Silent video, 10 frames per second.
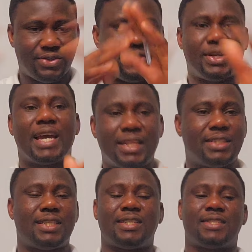you get the
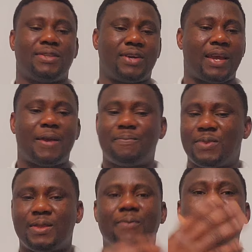gist okay
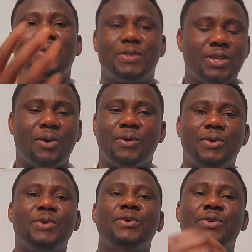so
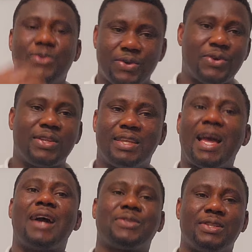you could
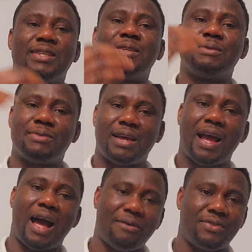actually
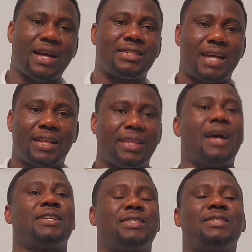have that
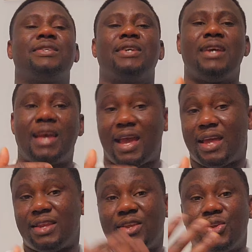attached
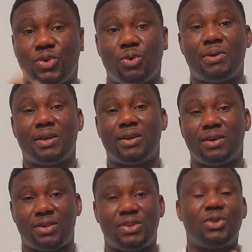and you will be
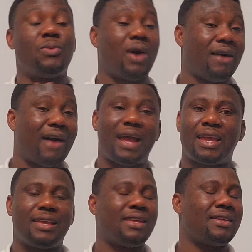good. You won't have, I
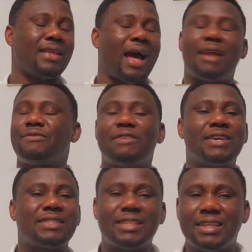can, I've
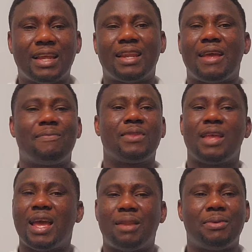never seen an,
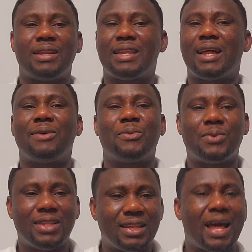anybody that
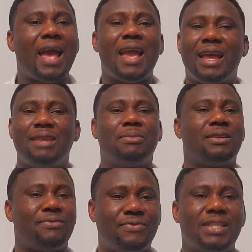would deny
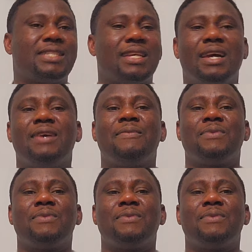anybody visa